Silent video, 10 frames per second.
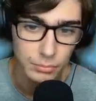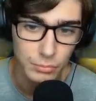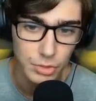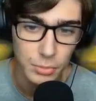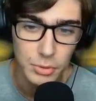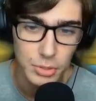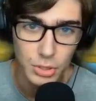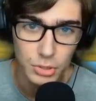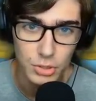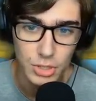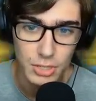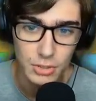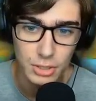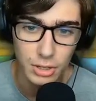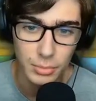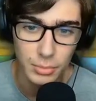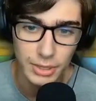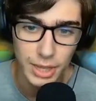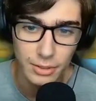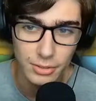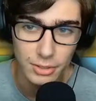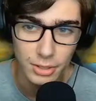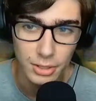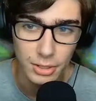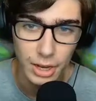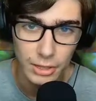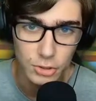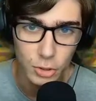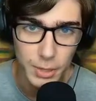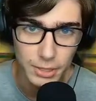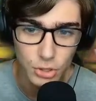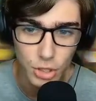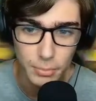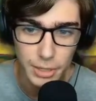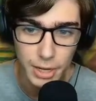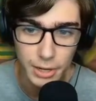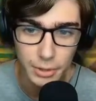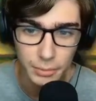Sometimes you could just easily guard him like that. Alright, let's go back to Jump Monado.